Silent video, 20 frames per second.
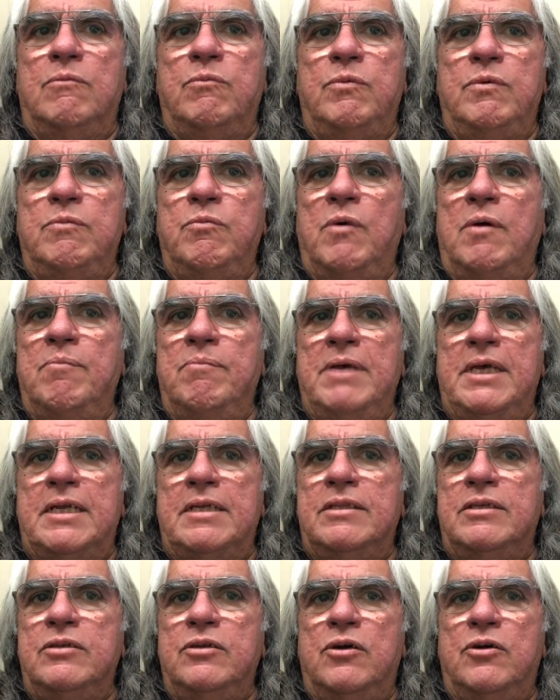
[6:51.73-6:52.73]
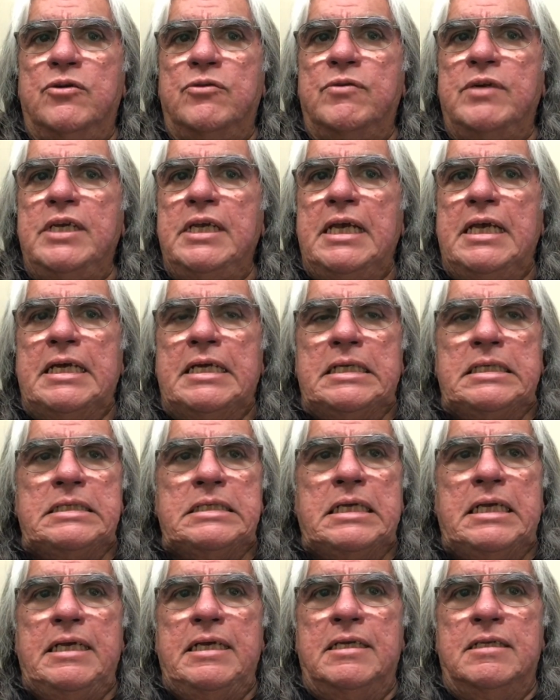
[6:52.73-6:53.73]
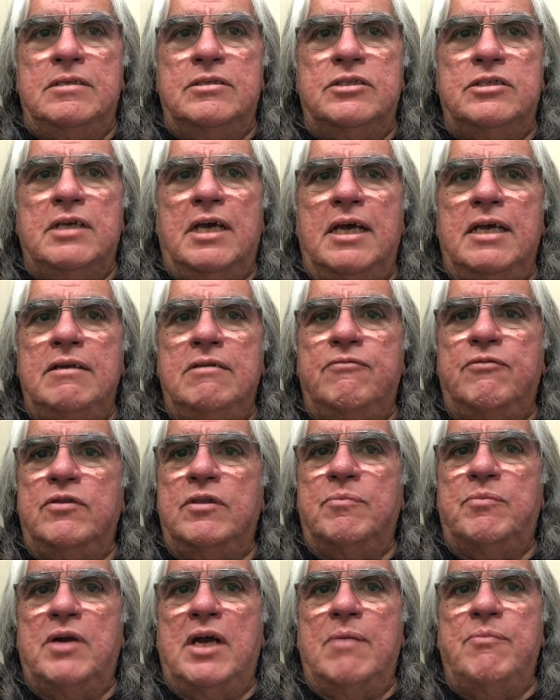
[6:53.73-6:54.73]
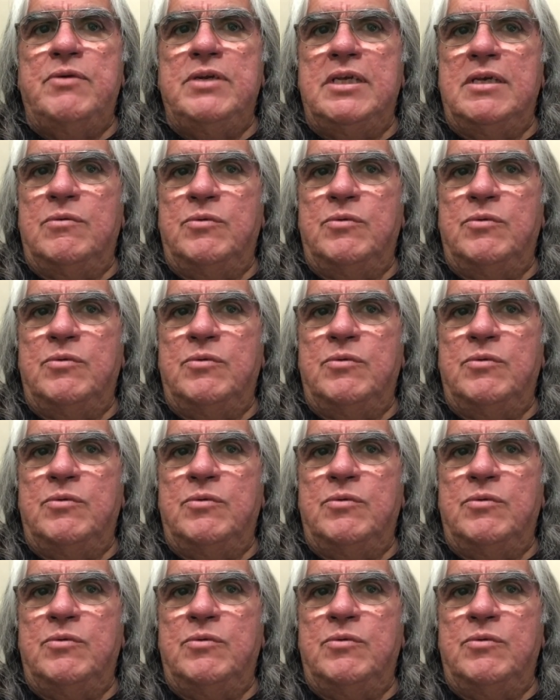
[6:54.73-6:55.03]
we met at the notary and signed for the property.